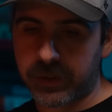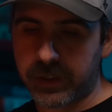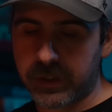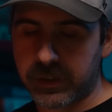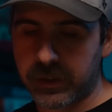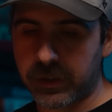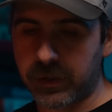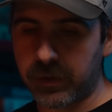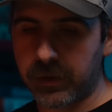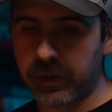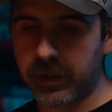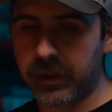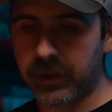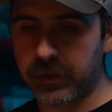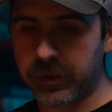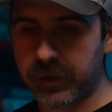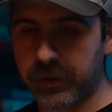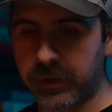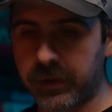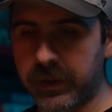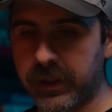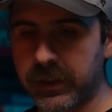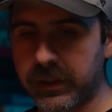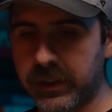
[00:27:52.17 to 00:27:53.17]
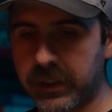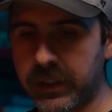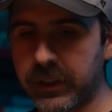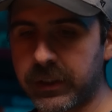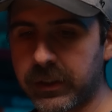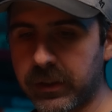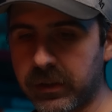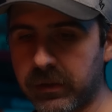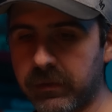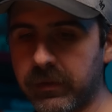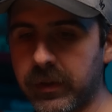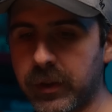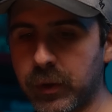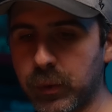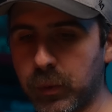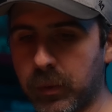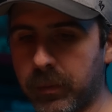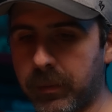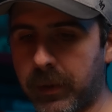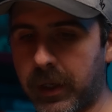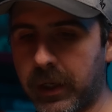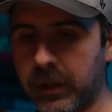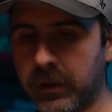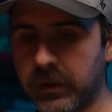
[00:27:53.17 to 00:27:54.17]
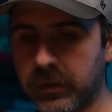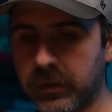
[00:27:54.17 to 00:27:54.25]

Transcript: as a unit, you're shooting as each individual model.